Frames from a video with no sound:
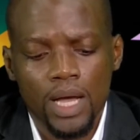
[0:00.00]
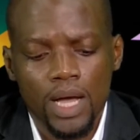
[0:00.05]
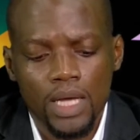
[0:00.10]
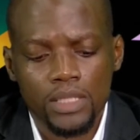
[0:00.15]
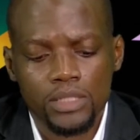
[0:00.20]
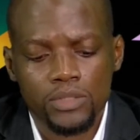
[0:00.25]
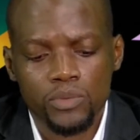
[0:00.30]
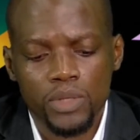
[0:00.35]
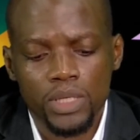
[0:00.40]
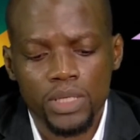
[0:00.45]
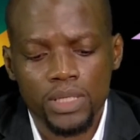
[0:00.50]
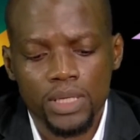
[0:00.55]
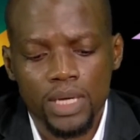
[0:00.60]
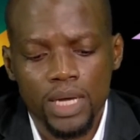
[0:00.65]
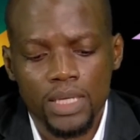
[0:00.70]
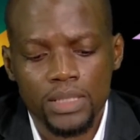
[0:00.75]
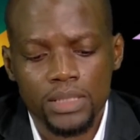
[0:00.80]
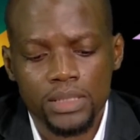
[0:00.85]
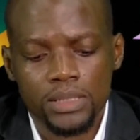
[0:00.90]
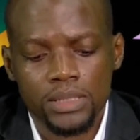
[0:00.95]
as well
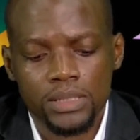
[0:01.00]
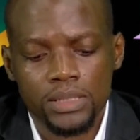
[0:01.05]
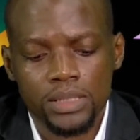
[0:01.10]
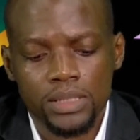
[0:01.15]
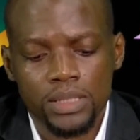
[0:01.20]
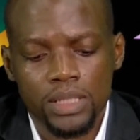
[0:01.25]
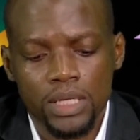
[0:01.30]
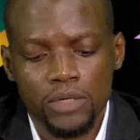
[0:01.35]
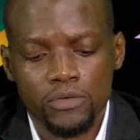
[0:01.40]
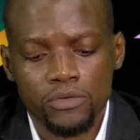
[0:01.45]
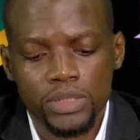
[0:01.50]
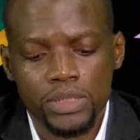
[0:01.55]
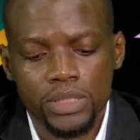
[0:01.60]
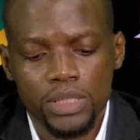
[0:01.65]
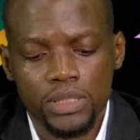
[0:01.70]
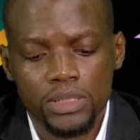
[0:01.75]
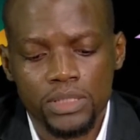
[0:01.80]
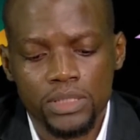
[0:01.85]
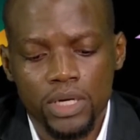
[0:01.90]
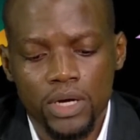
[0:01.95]
as a
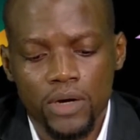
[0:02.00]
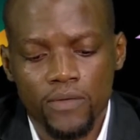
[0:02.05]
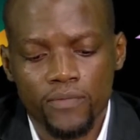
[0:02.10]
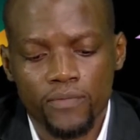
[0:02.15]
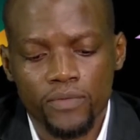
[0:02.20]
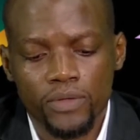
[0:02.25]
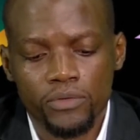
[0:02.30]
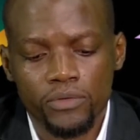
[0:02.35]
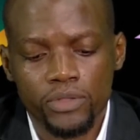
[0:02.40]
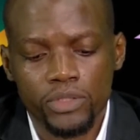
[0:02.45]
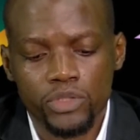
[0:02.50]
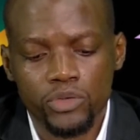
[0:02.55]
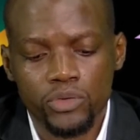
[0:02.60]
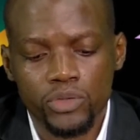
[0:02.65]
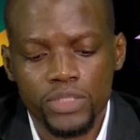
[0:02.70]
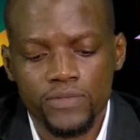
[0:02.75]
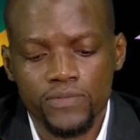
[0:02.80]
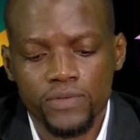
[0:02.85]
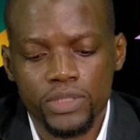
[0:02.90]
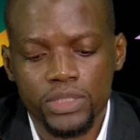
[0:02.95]
result of the
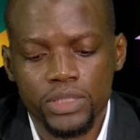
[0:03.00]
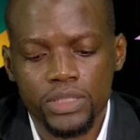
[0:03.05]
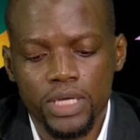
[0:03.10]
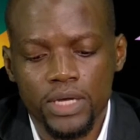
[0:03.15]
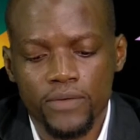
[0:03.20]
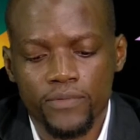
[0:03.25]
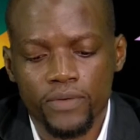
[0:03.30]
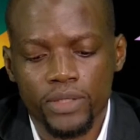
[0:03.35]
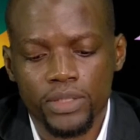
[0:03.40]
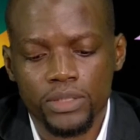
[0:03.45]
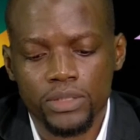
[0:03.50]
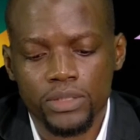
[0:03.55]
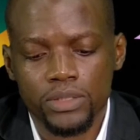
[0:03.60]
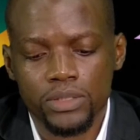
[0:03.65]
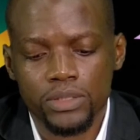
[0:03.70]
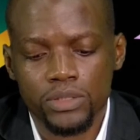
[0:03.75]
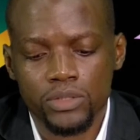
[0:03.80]
reduced fishing effort